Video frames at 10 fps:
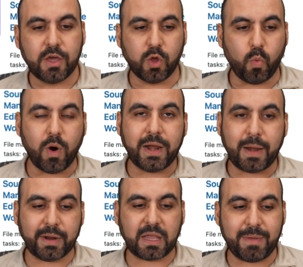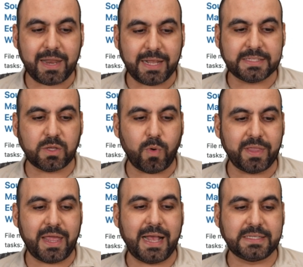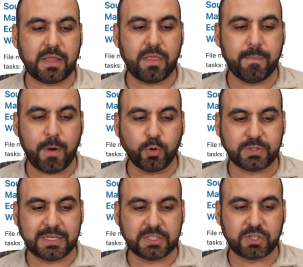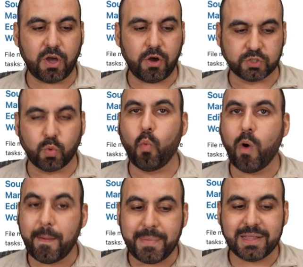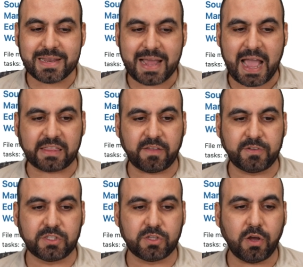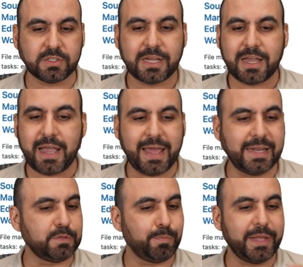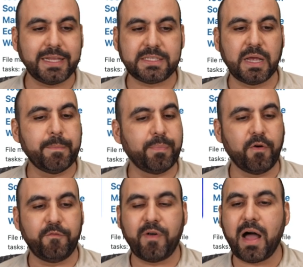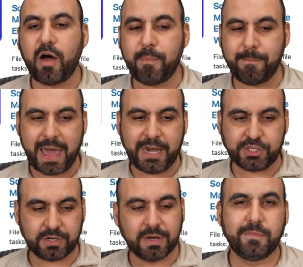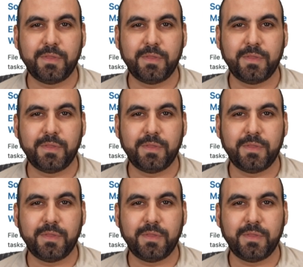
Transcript: The one I recommend is the one that has the most installs, 1 million active installs, and it's plain and simple, file manager.